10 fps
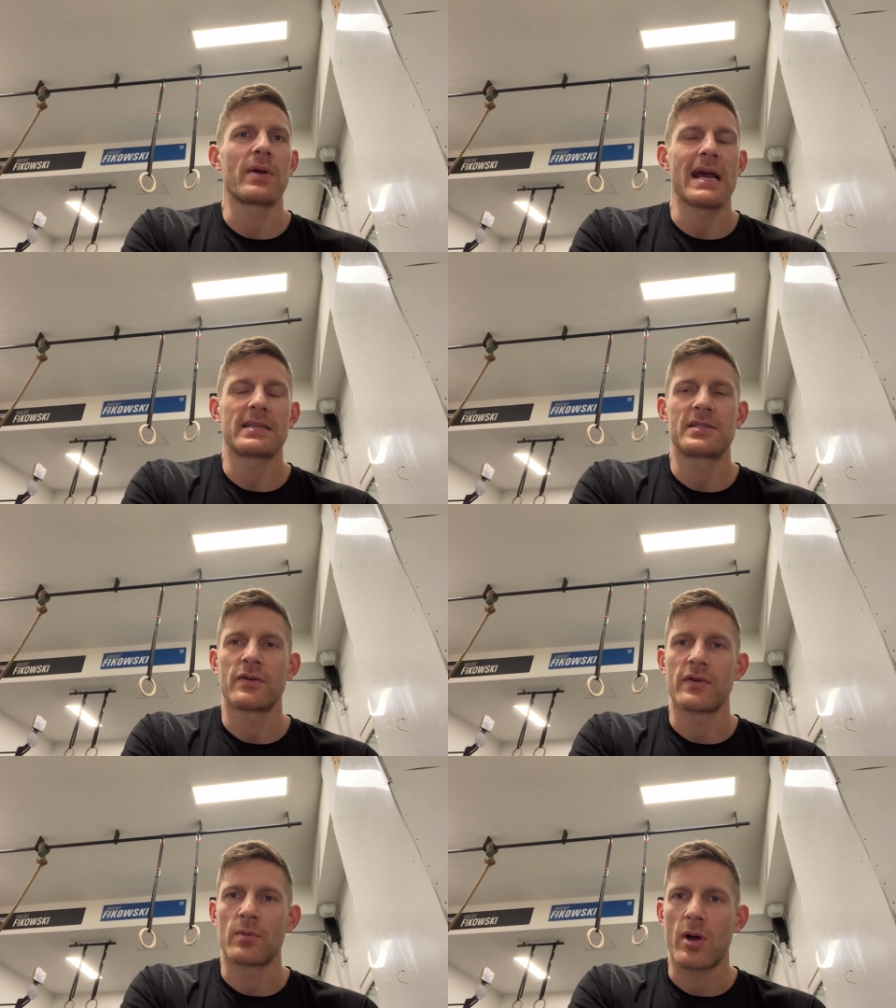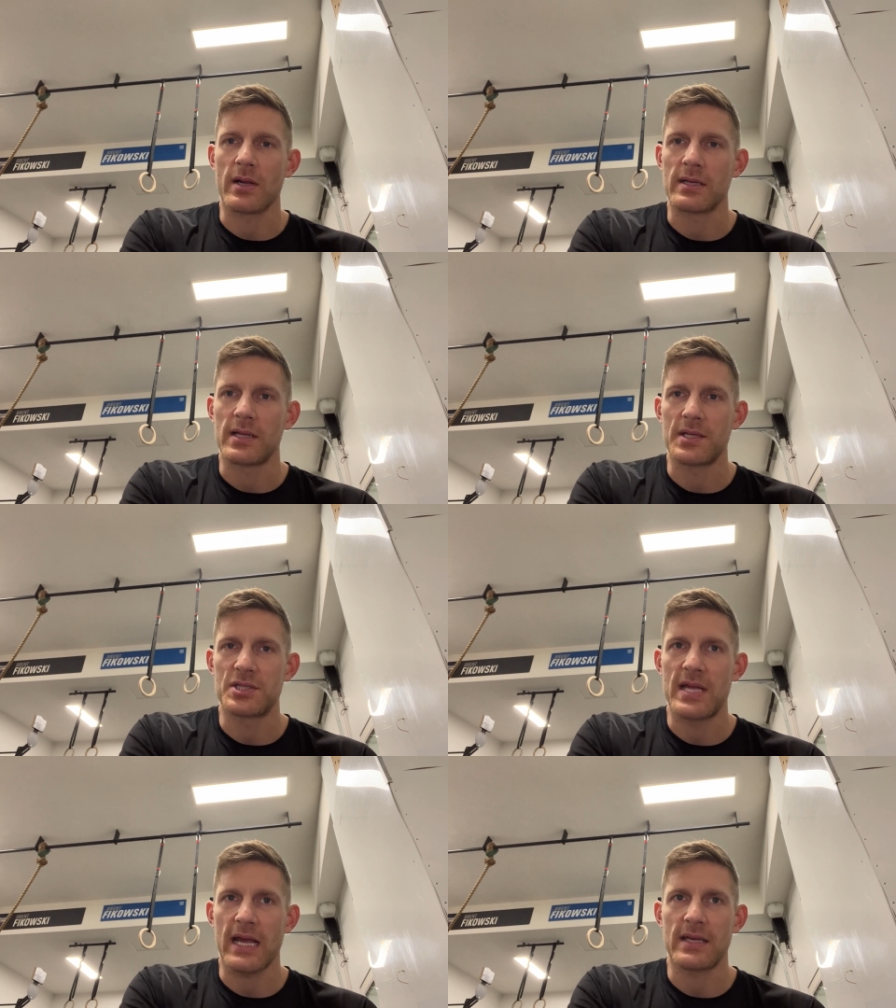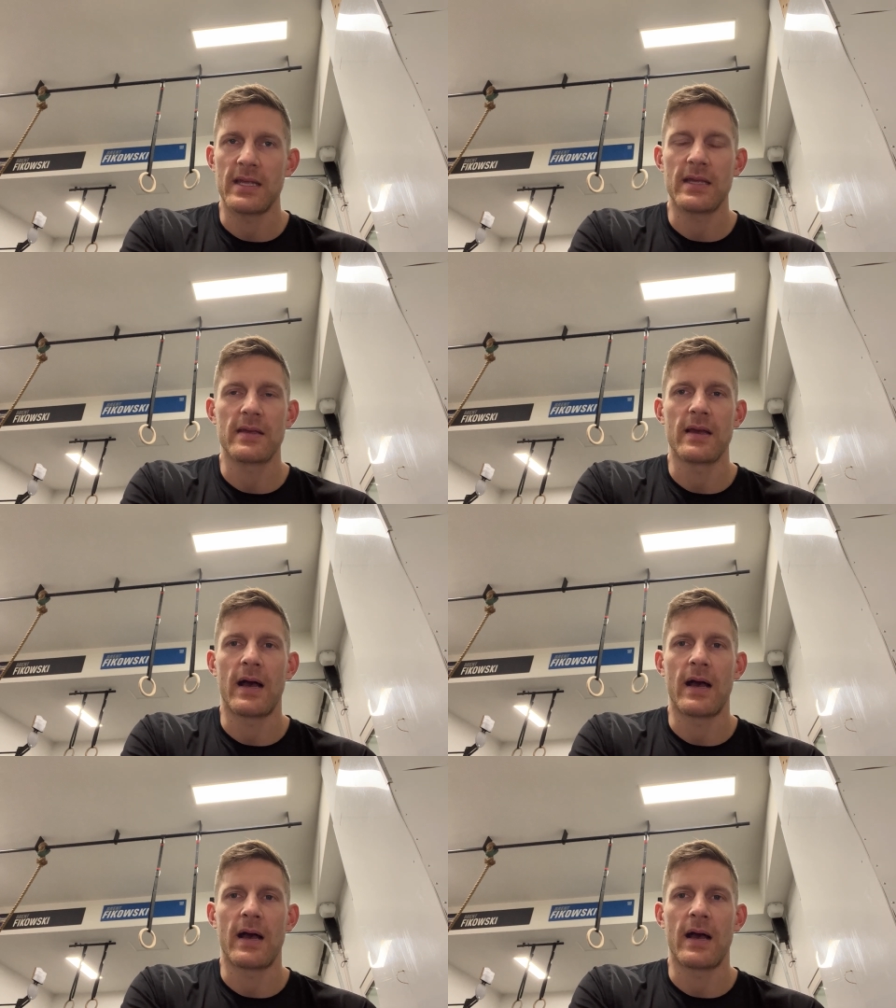practice the overhead walking lunge technique.